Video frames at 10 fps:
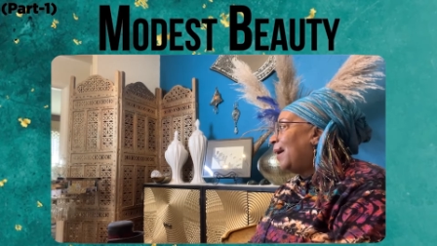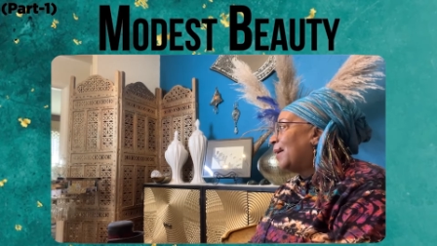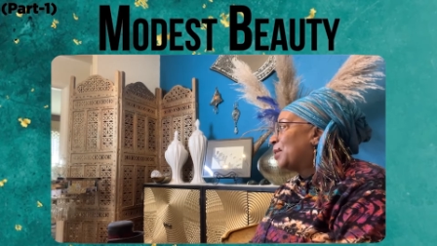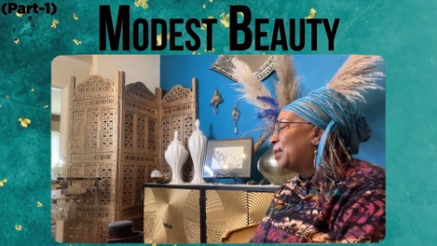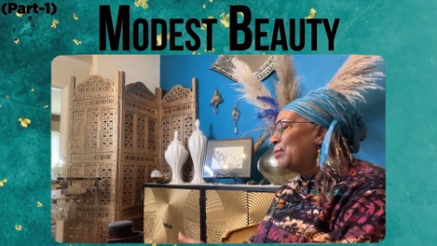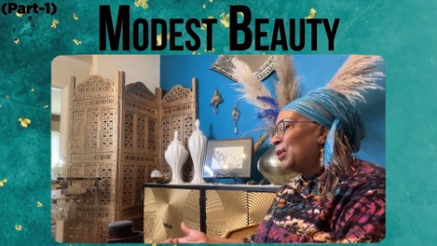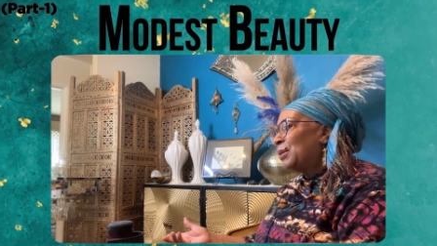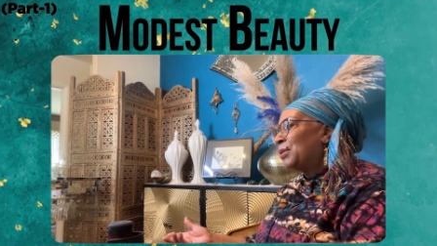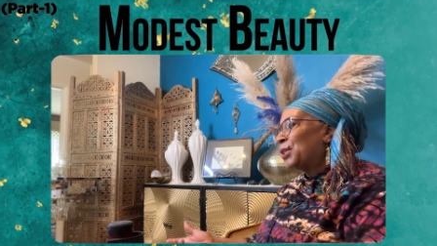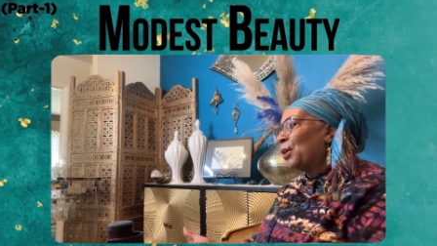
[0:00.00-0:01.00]
And she would
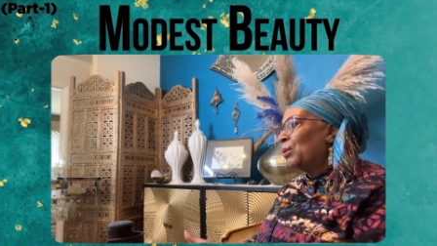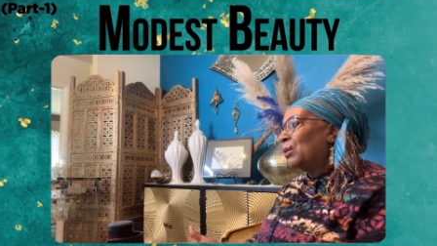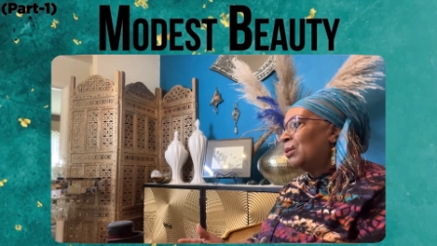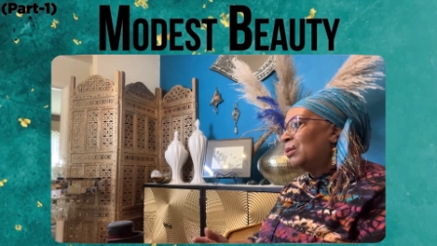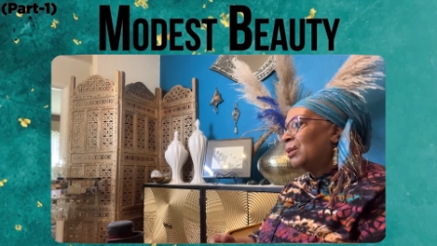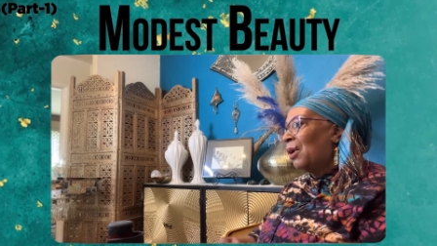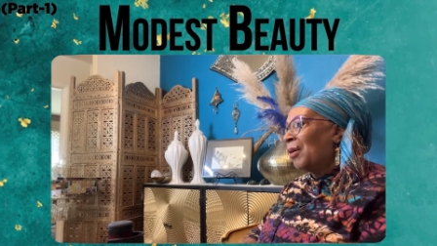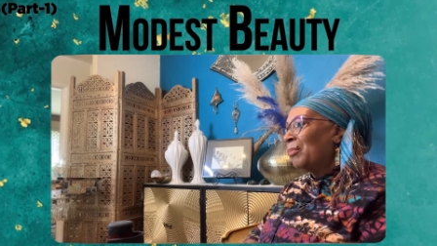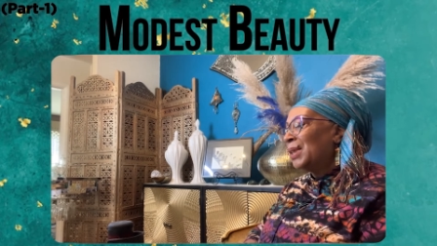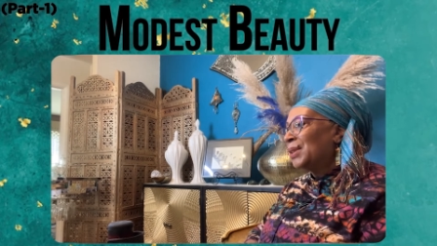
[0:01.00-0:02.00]
show
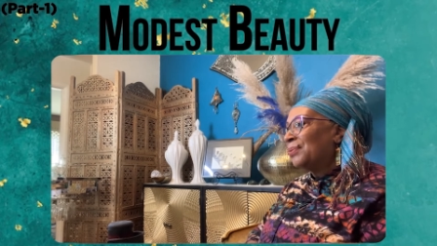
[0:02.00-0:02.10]
garments